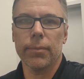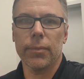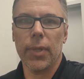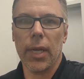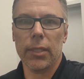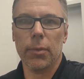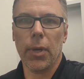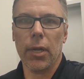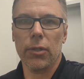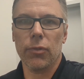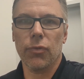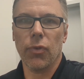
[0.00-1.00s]
That's about
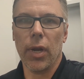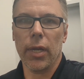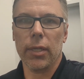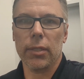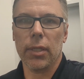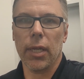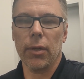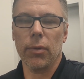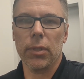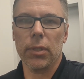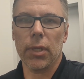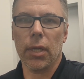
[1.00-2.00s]
as frank as
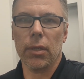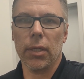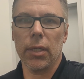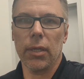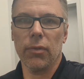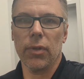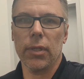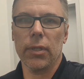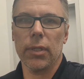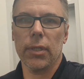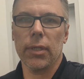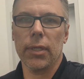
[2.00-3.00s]
language as I'll give
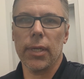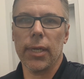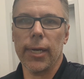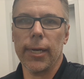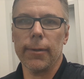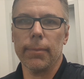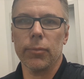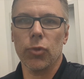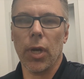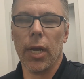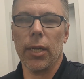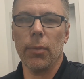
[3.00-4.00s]
it.
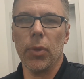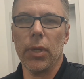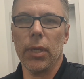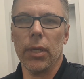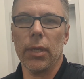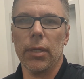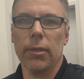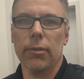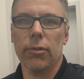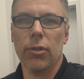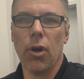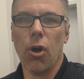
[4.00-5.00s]
Trying to be
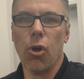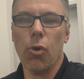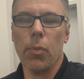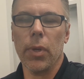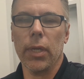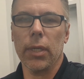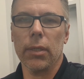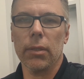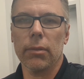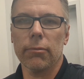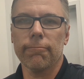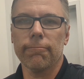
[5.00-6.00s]
calm and